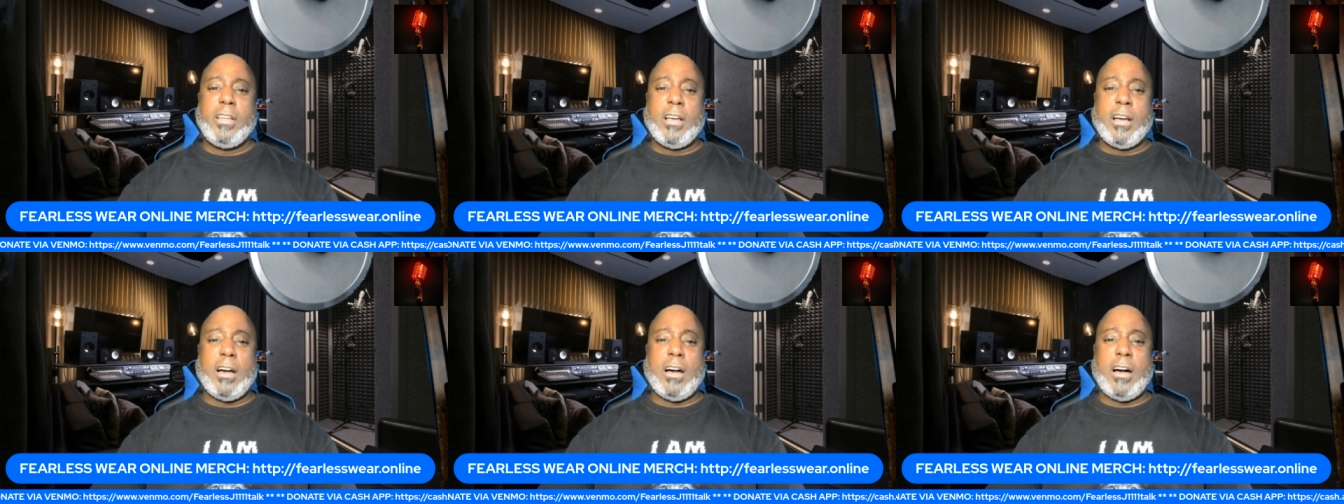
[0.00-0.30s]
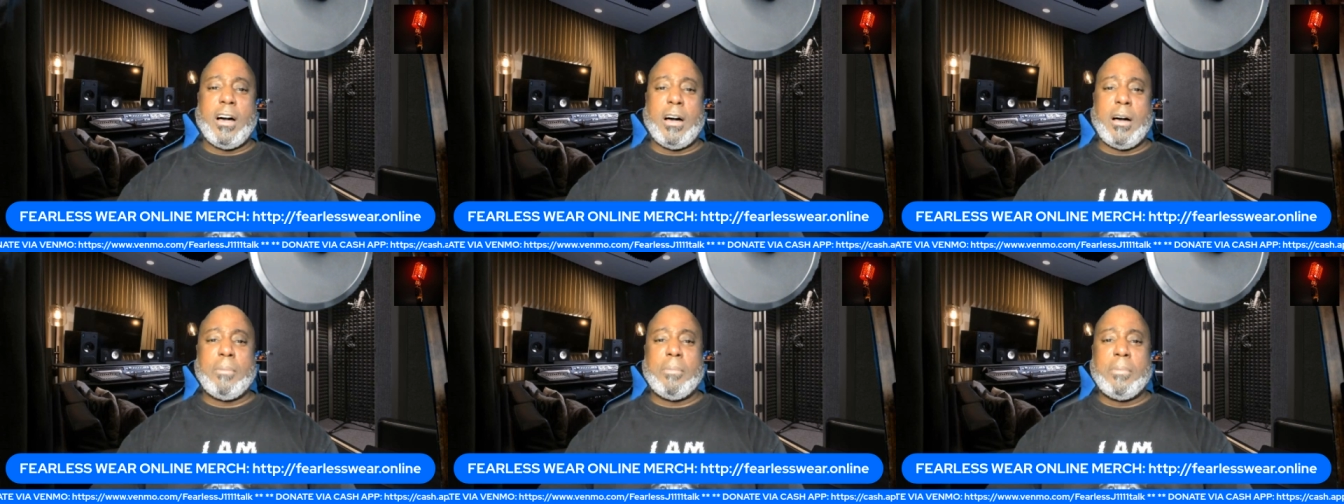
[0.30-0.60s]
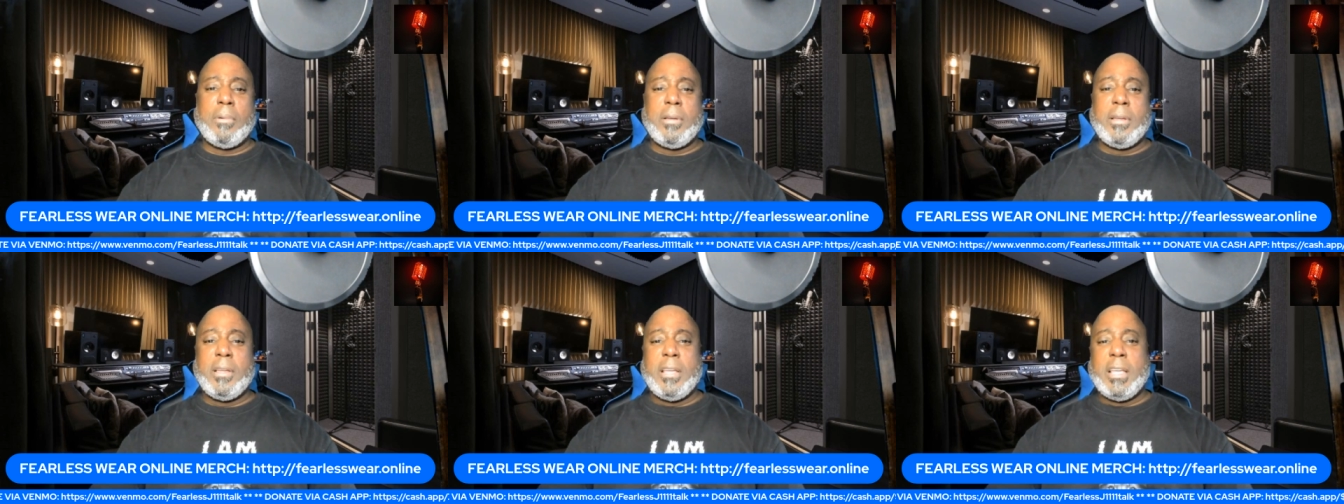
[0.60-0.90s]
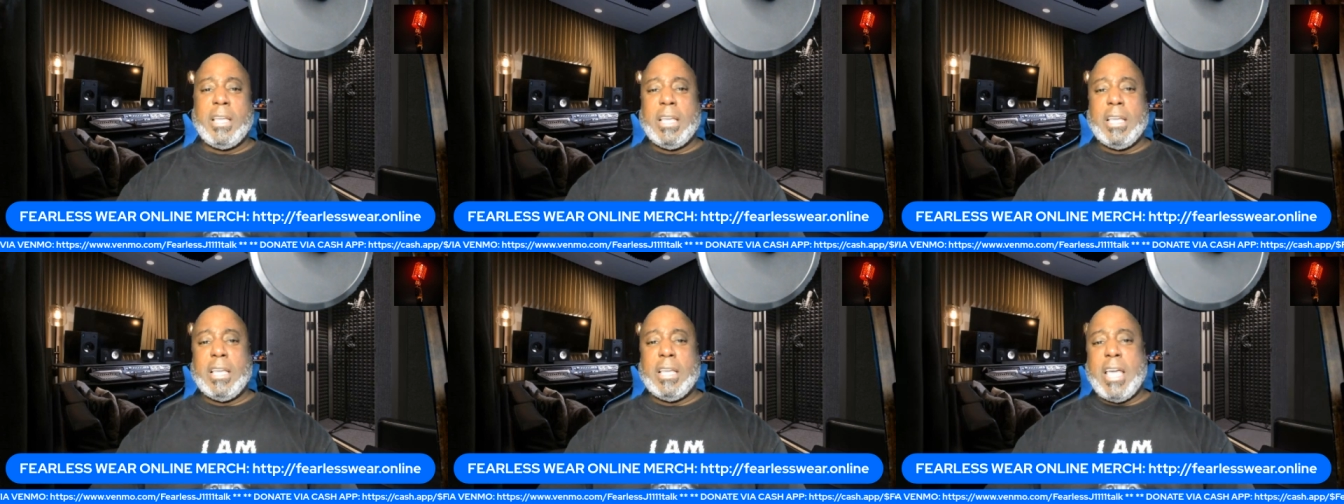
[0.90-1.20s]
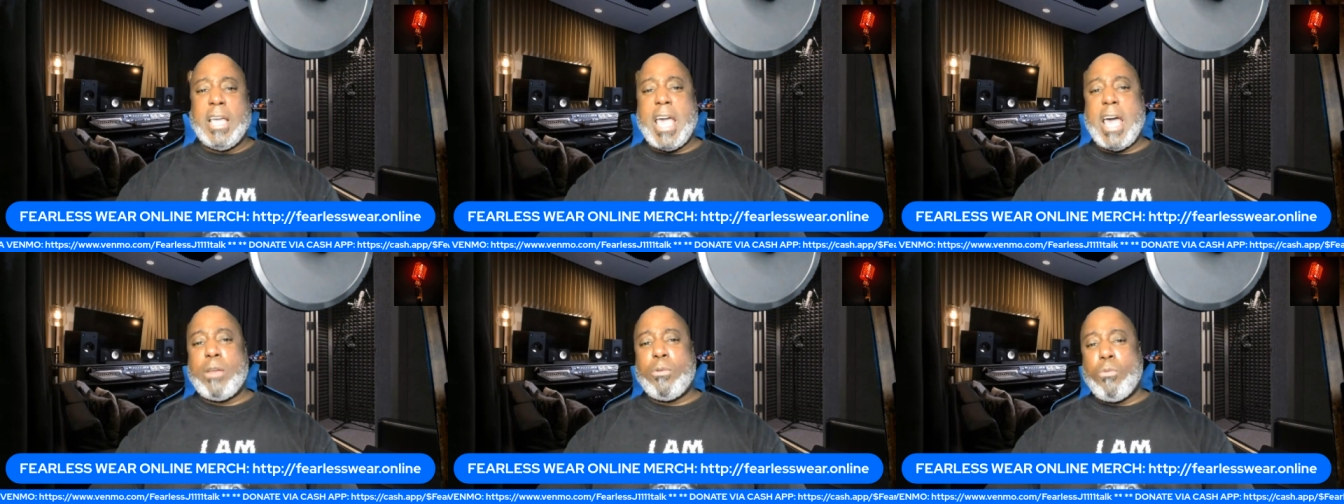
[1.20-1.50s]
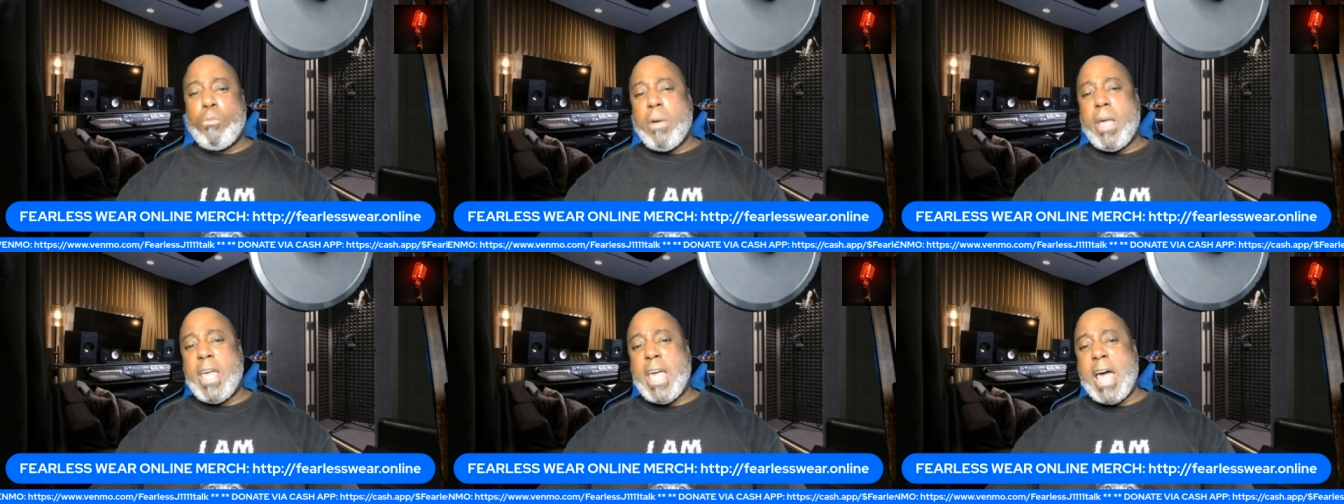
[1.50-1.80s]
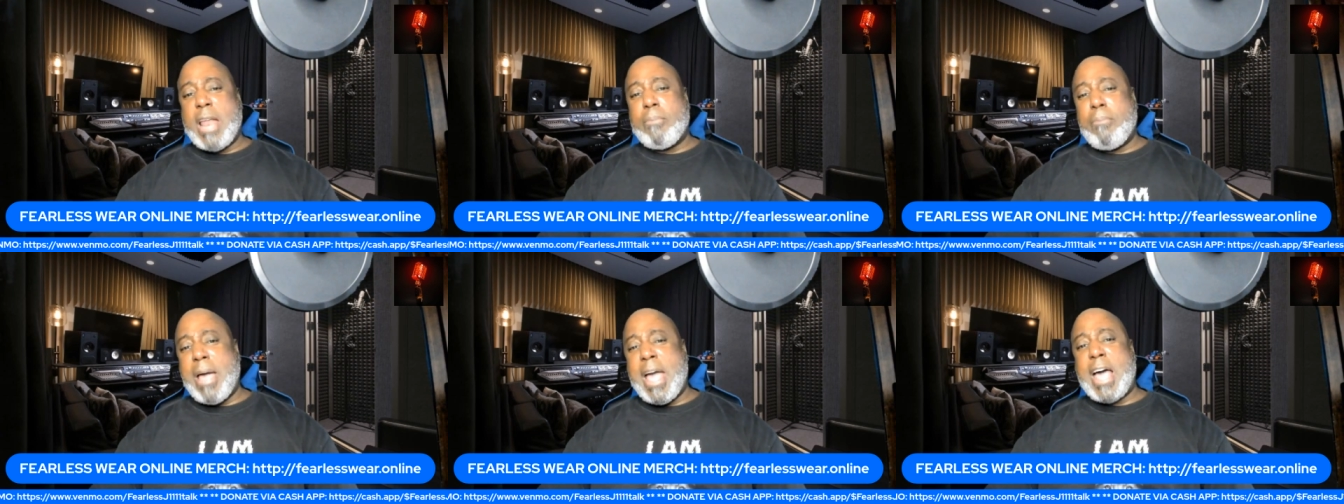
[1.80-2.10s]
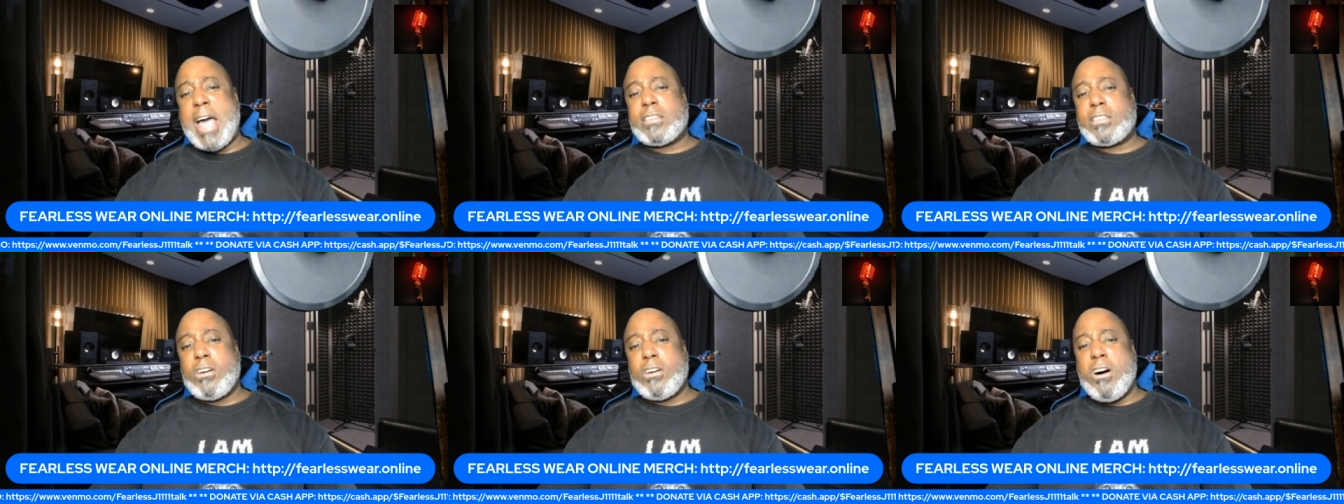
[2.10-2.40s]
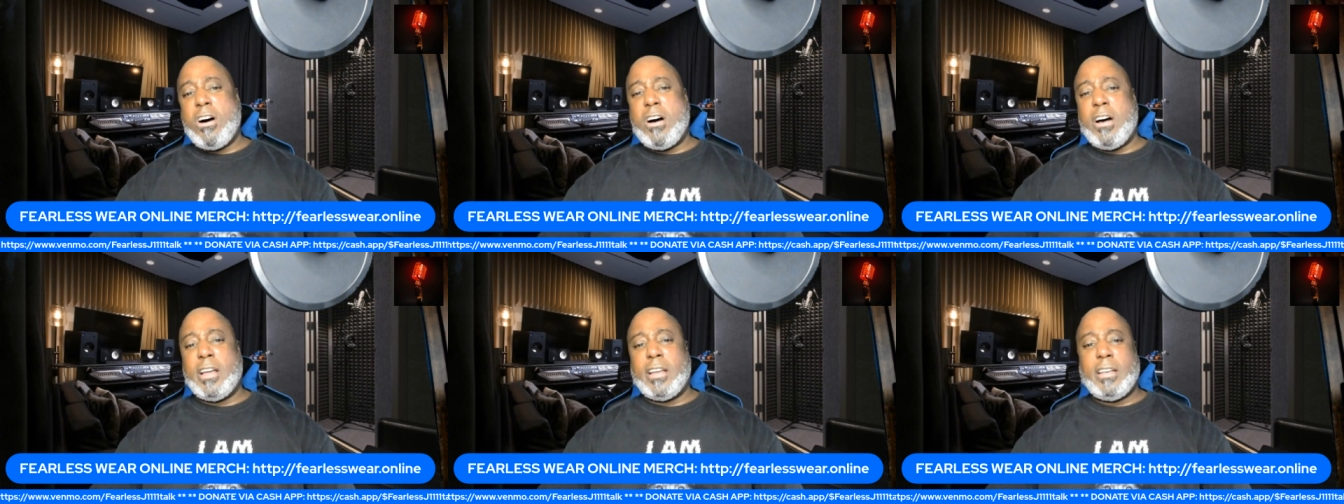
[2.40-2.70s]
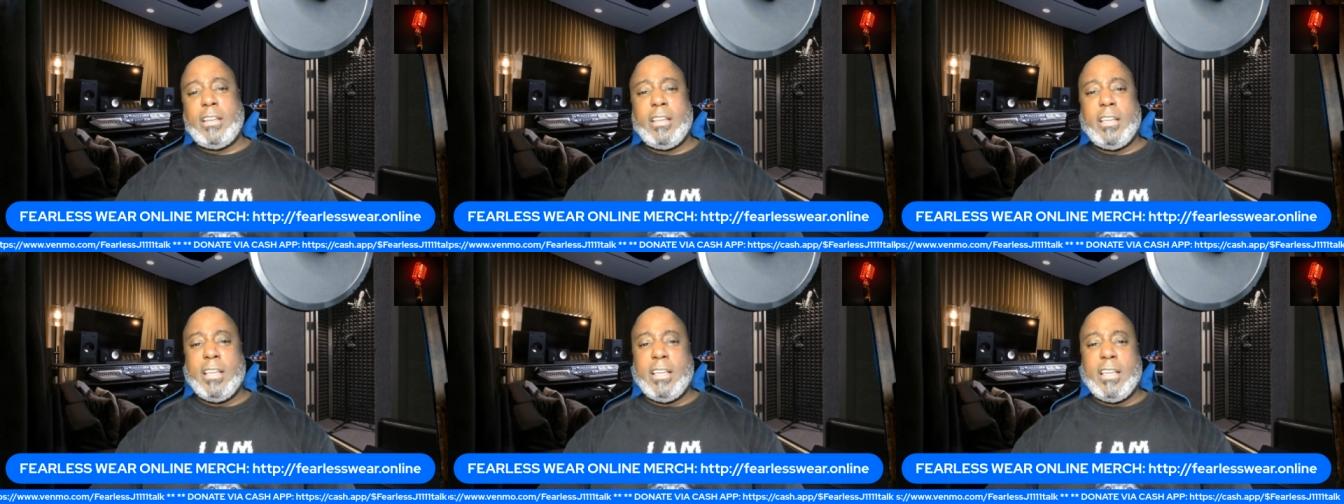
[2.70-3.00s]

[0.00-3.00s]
He had a mask on,